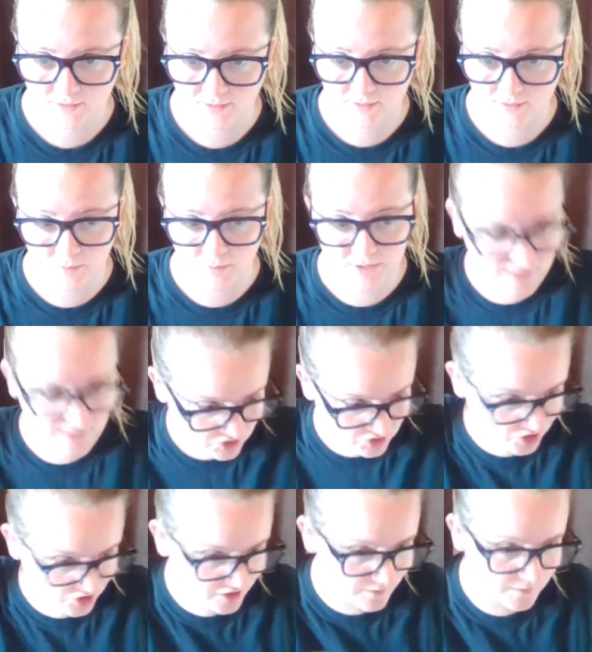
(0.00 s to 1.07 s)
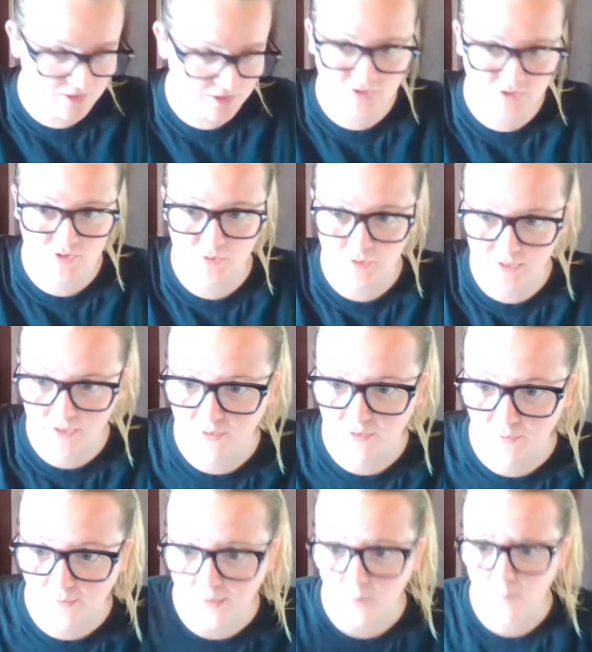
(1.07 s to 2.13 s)
the piece just misses her head and her
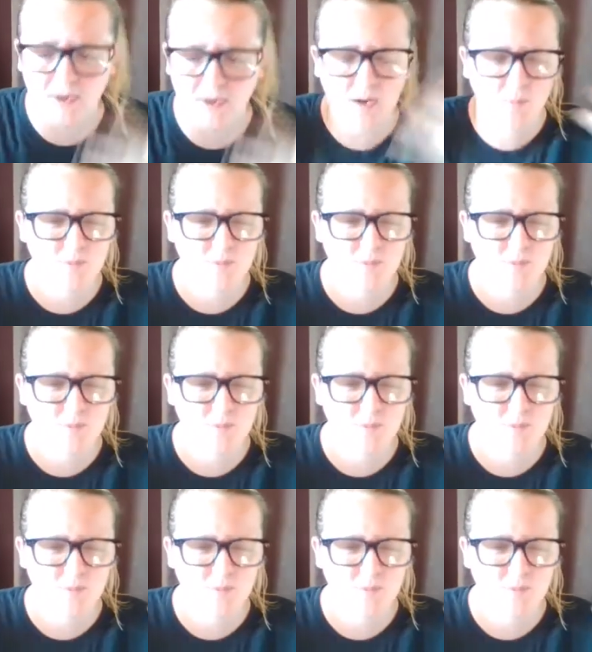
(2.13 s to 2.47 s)
airbag comes